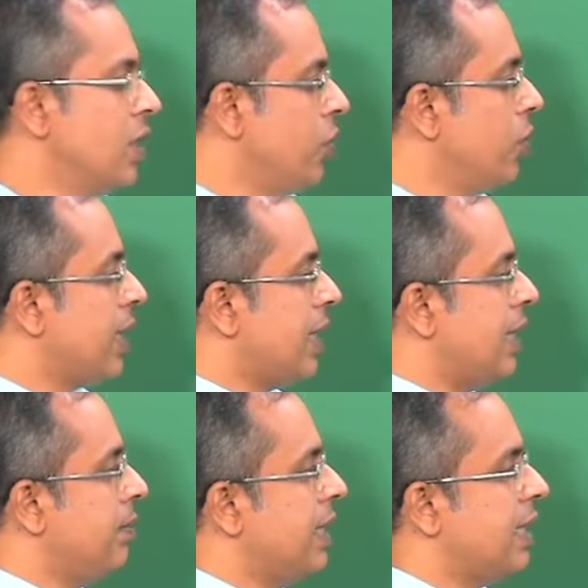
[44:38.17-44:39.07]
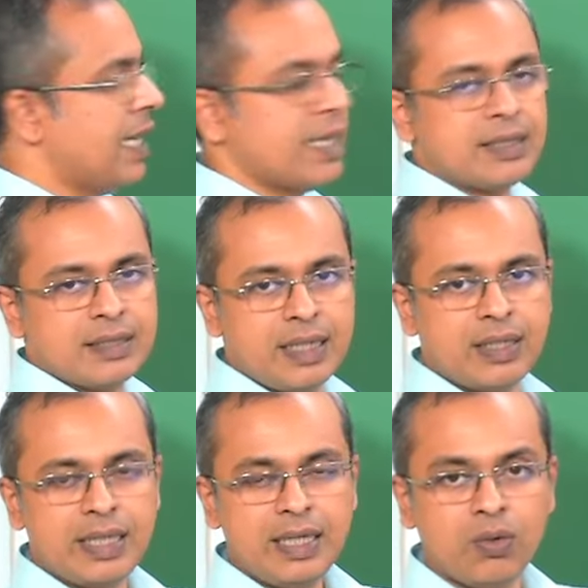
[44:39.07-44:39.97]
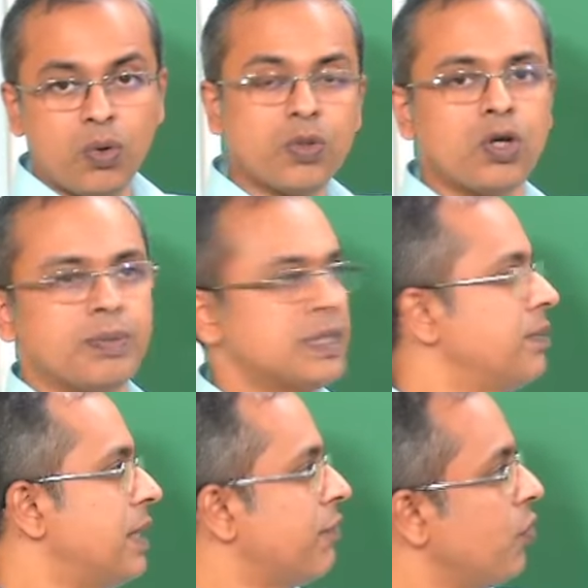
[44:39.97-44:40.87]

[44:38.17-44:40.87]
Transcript: you can eliminate errors in the overall measurement.